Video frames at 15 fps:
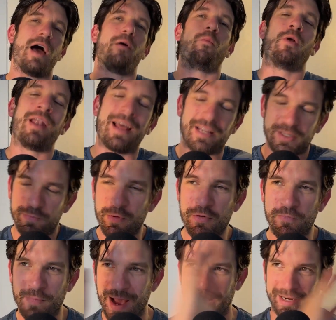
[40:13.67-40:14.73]
Well, let's
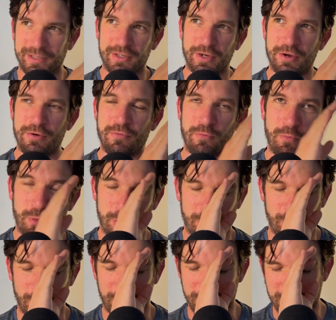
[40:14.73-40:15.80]
move back to
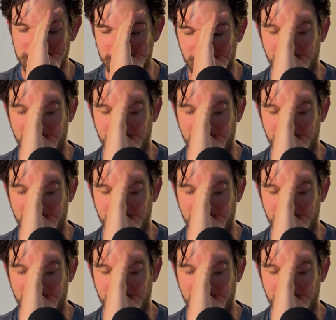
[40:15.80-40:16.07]
what you.